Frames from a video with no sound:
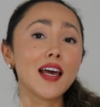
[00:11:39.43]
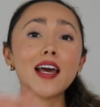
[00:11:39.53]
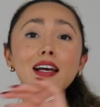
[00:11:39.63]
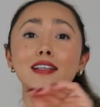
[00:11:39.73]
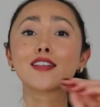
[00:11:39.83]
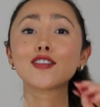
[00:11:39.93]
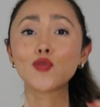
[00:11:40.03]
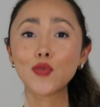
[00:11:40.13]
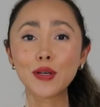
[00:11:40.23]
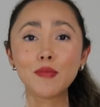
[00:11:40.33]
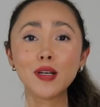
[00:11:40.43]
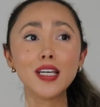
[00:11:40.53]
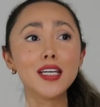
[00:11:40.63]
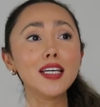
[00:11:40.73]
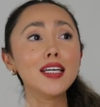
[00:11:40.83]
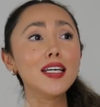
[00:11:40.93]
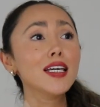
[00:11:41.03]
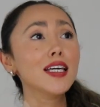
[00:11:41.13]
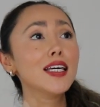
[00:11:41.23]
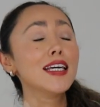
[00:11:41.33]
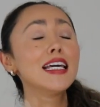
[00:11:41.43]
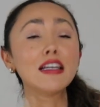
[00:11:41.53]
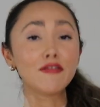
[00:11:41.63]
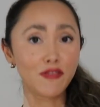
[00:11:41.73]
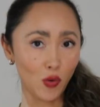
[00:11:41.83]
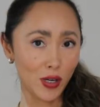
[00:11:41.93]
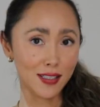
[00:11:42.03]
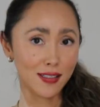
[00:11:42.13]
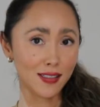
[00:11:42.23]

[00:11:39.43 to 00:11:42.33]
extremely influenced.